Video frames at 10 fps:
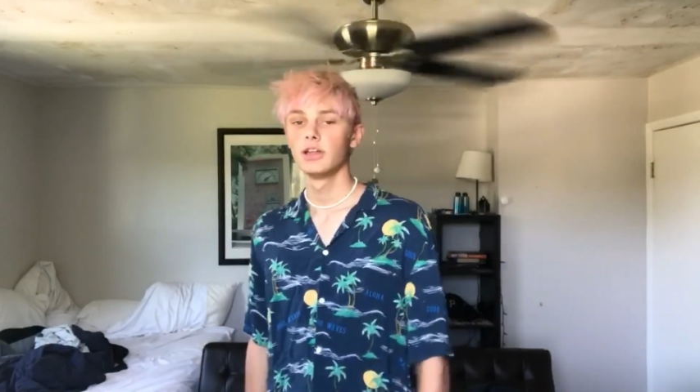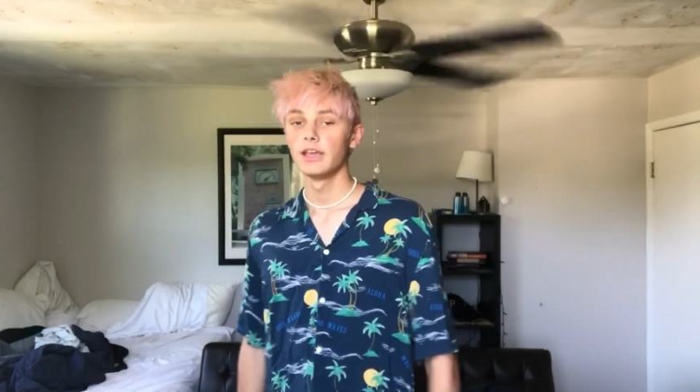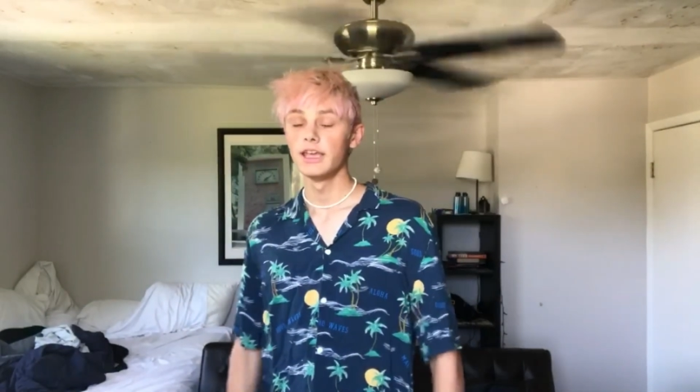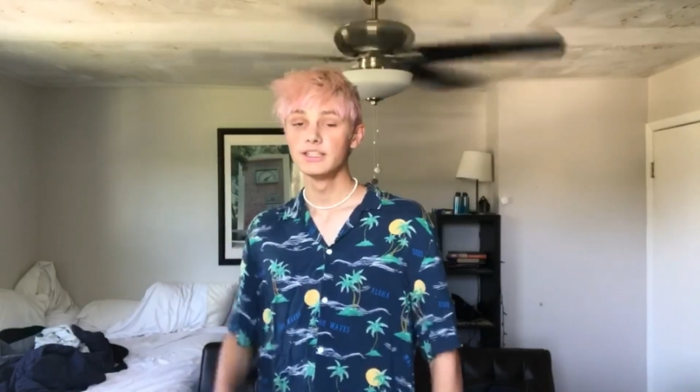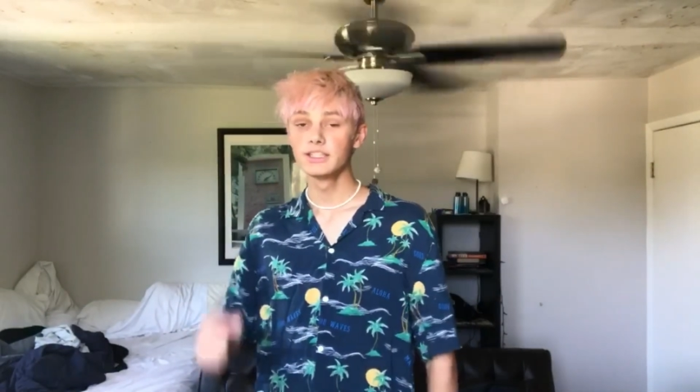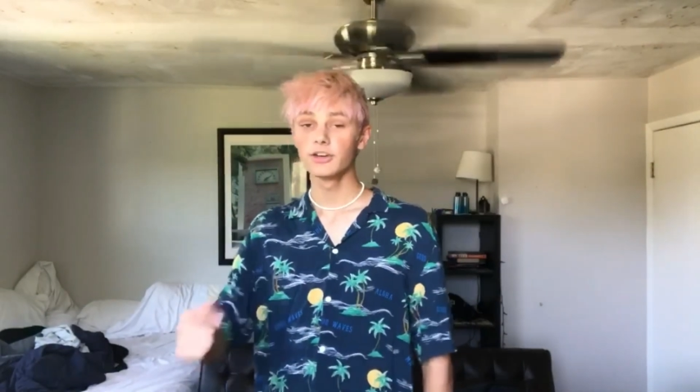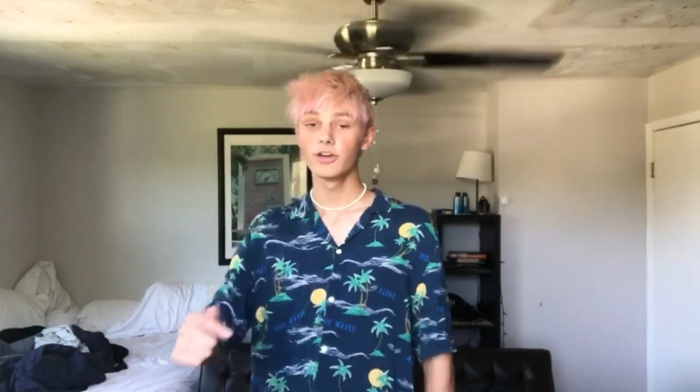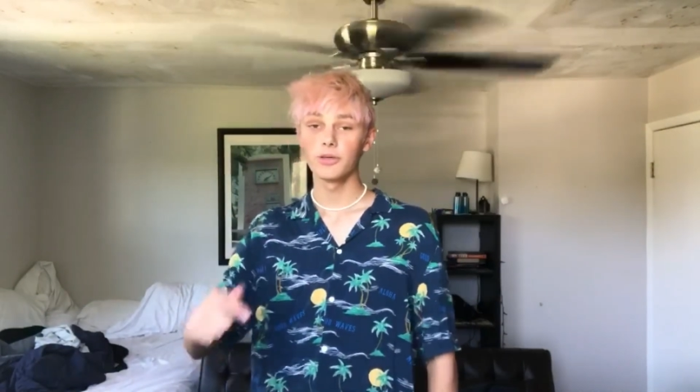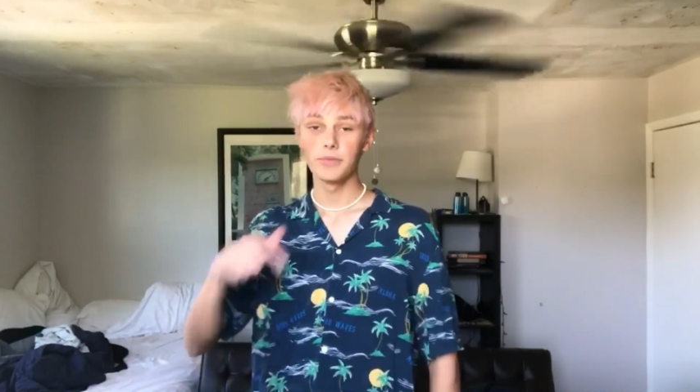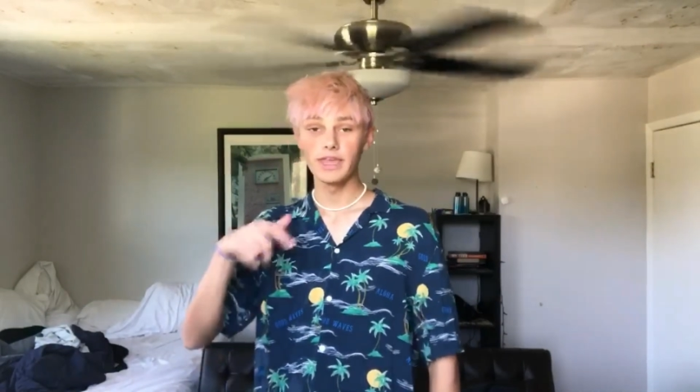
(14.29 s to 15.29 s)

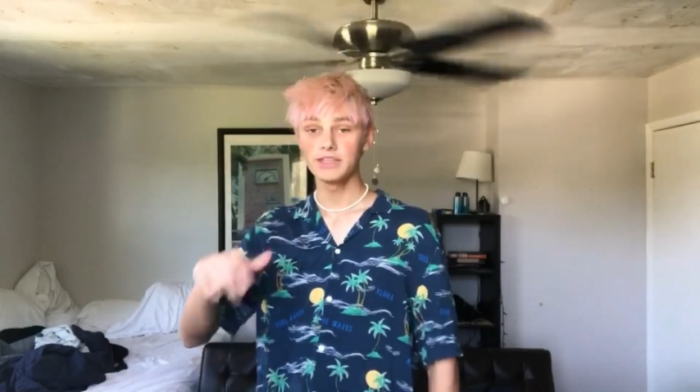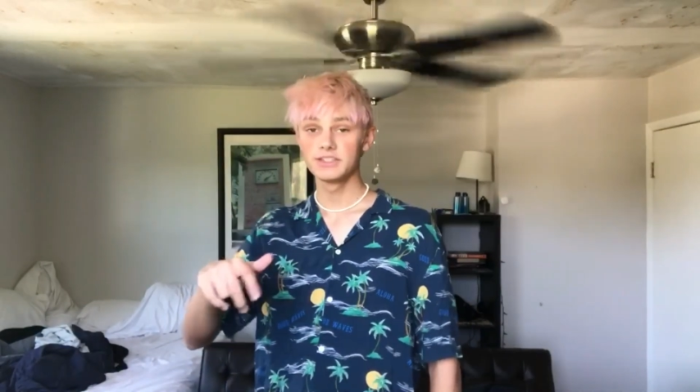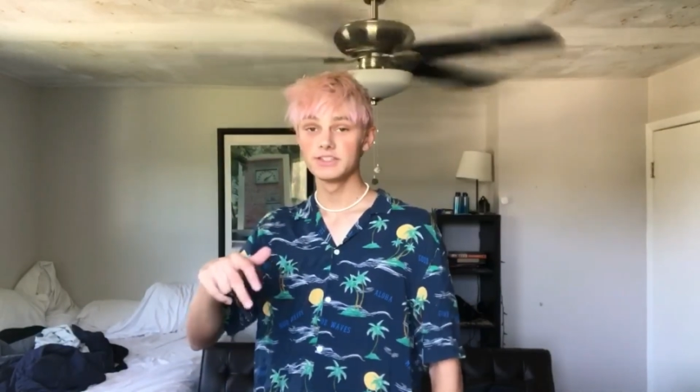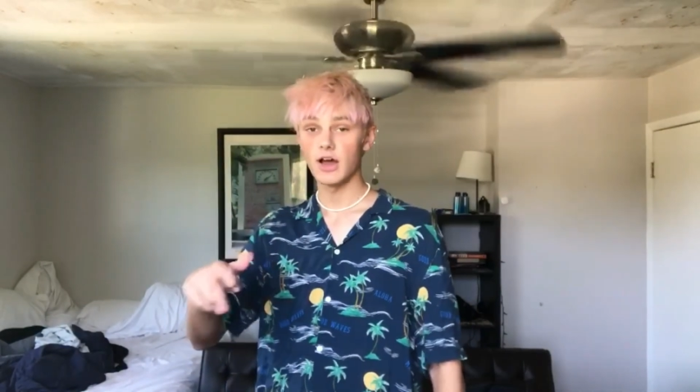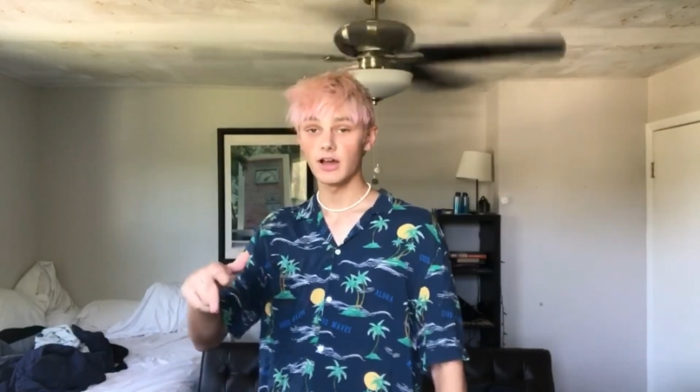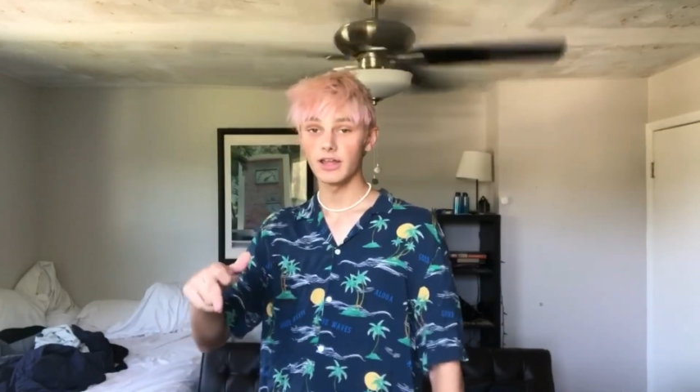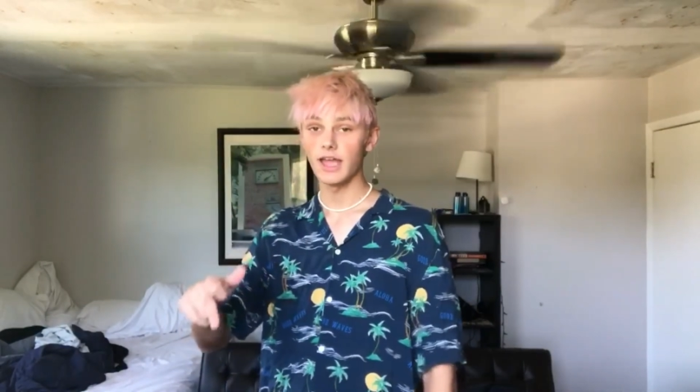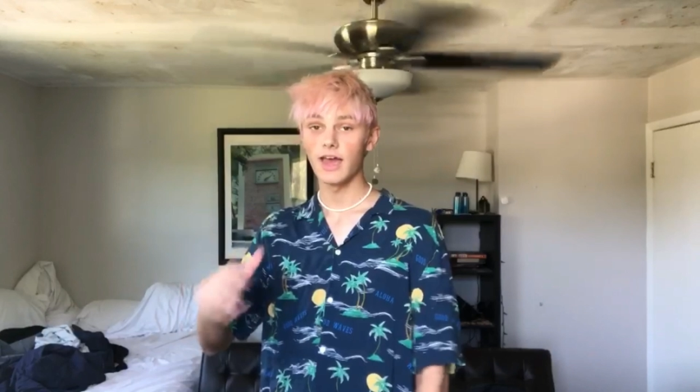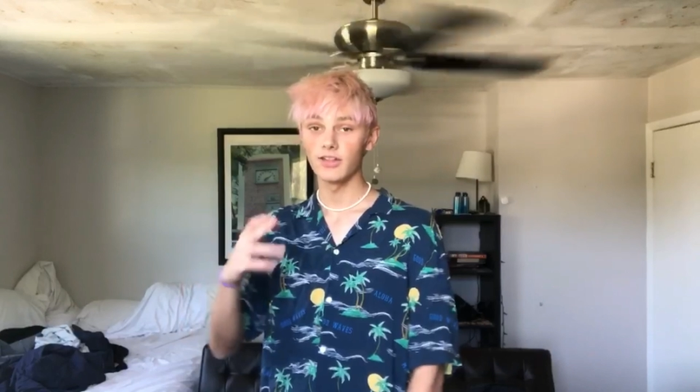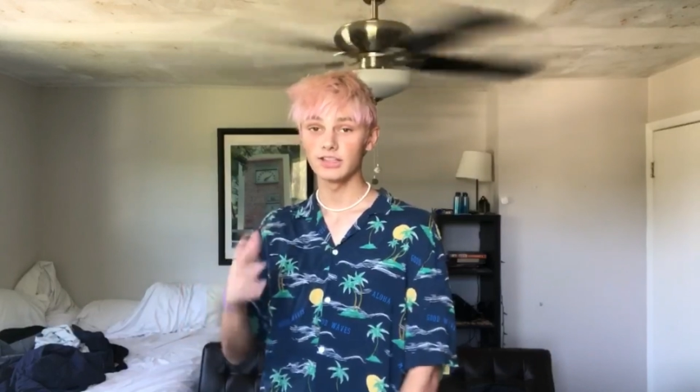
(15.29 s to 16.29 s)
Instagram
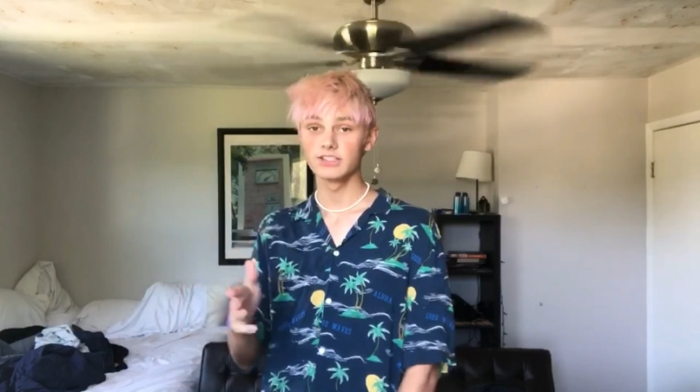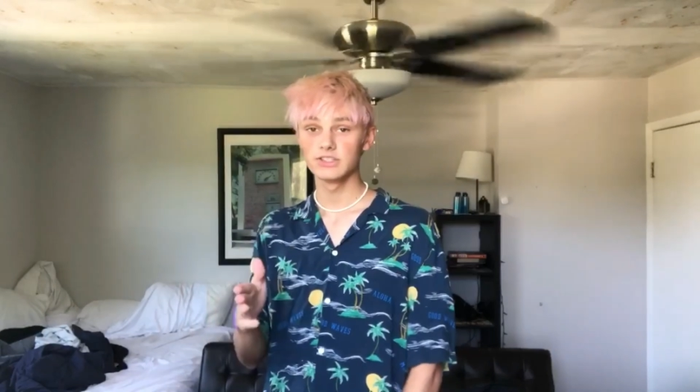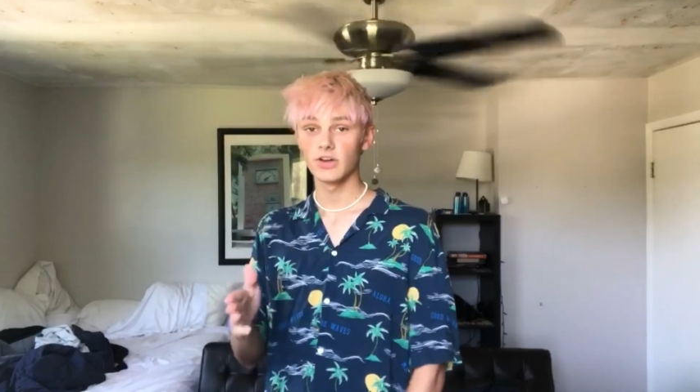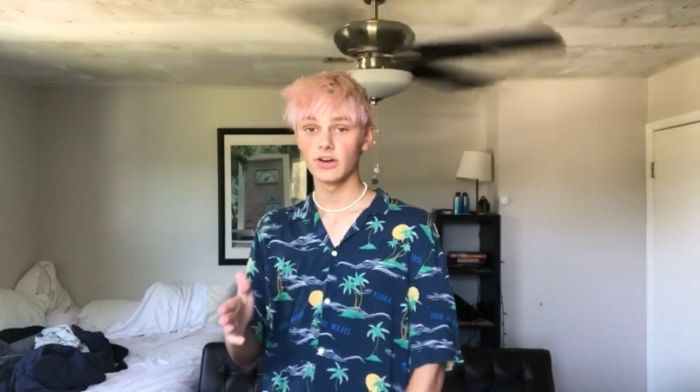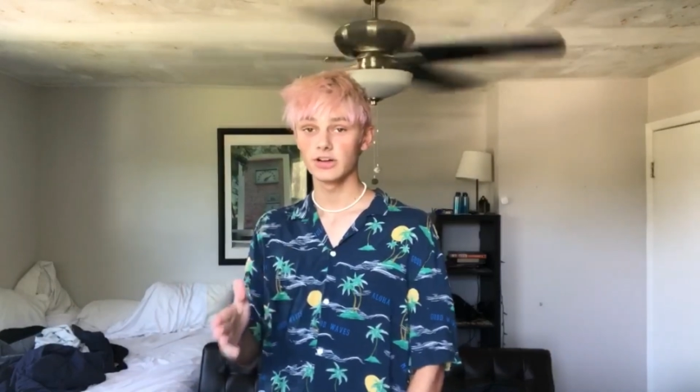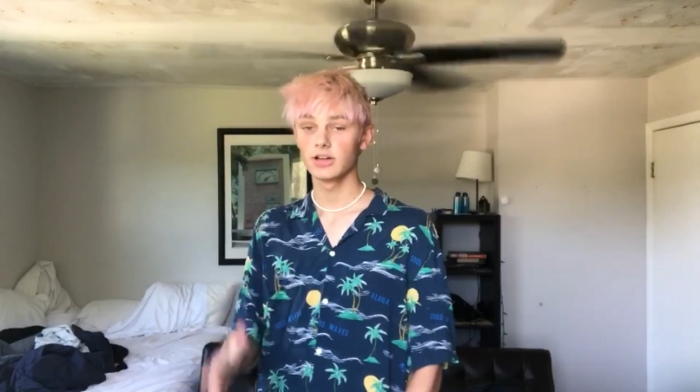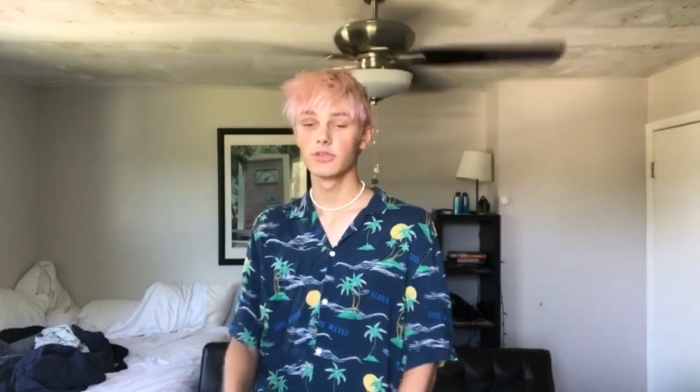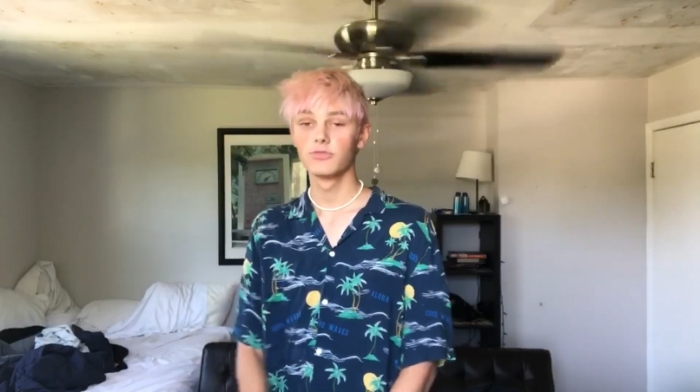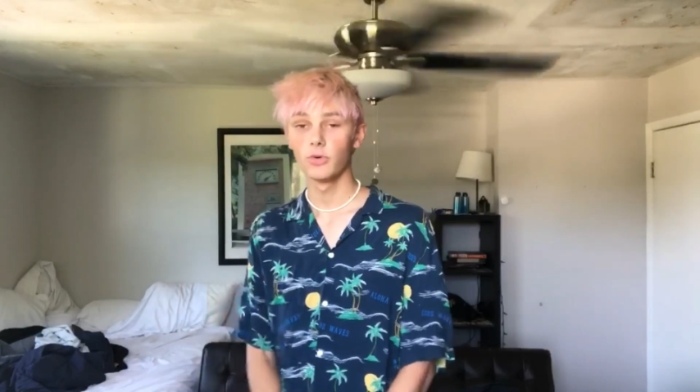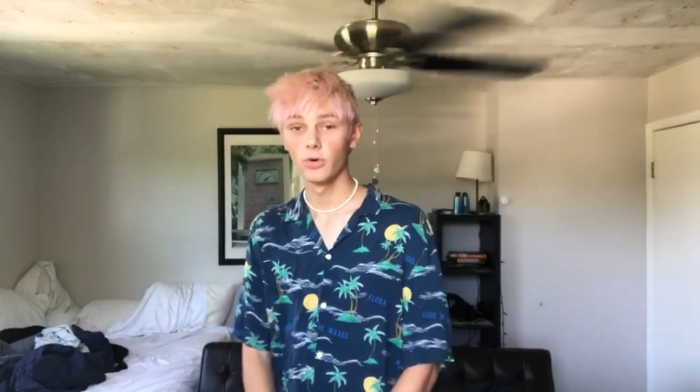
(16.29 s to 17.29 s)
it's.AlexStark
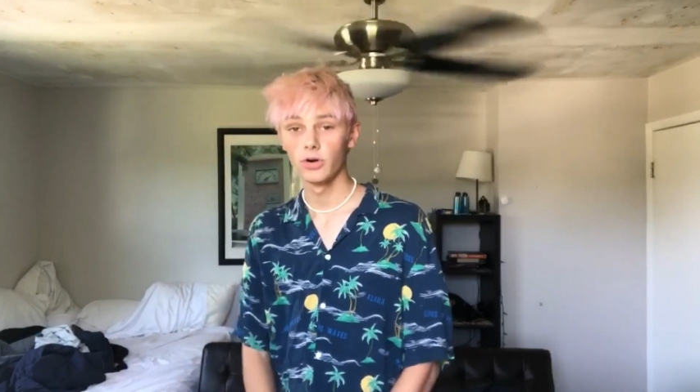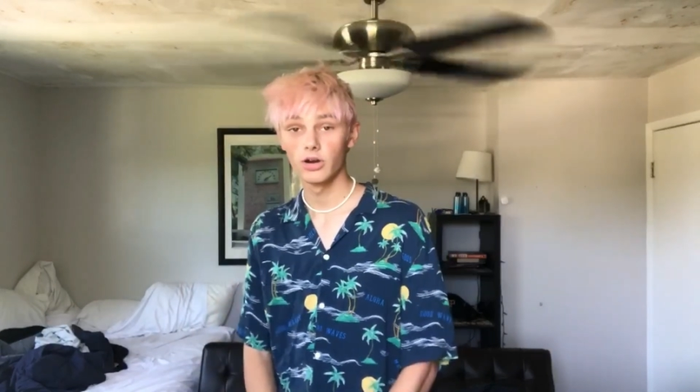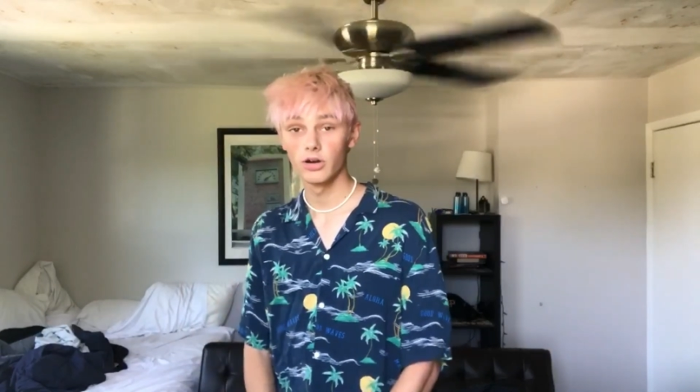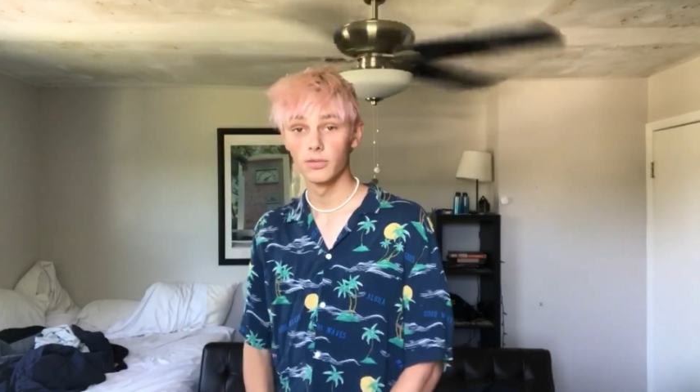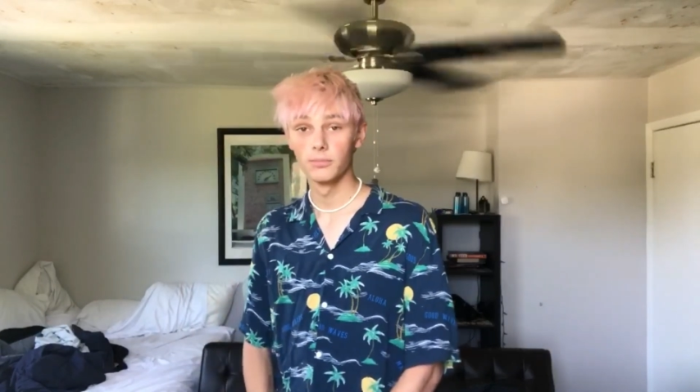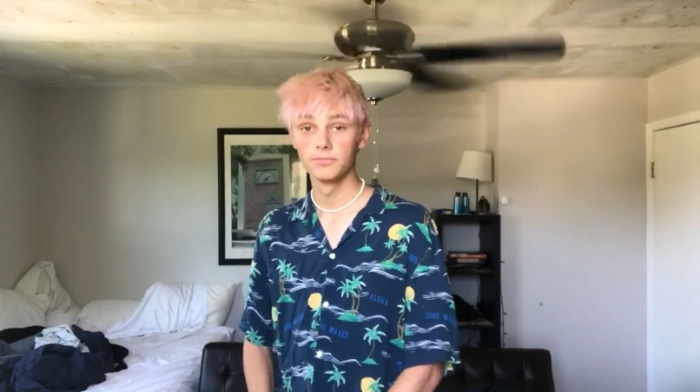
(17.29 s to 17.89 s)
for